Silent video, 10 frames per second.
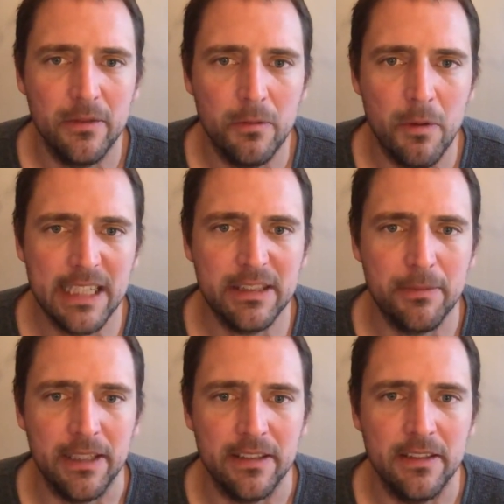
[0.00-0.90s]

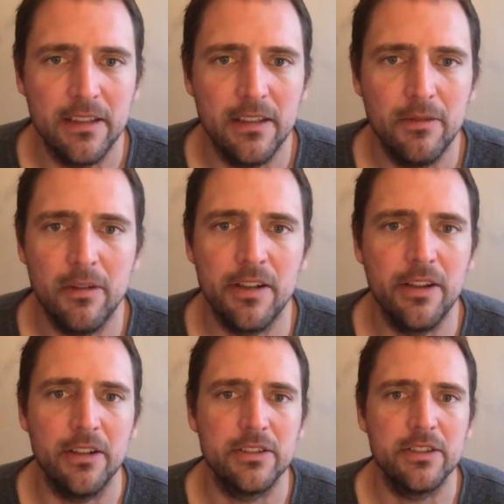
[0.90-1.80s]
Weisman, one of
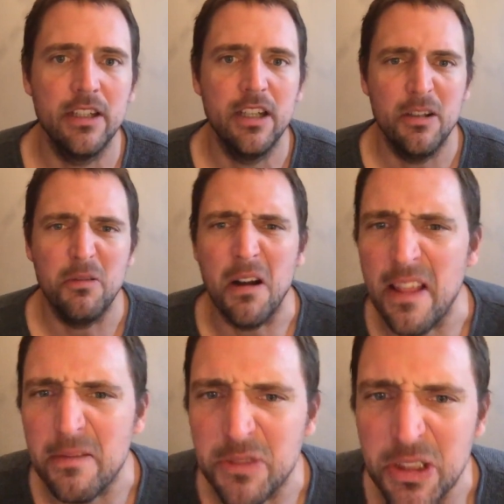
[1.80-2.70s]
those, one of
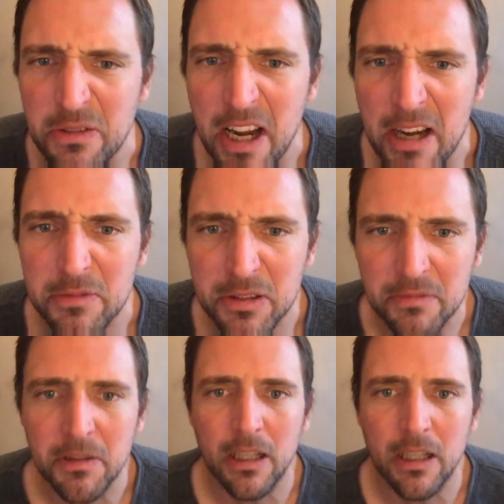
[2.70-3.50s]
them Jew names.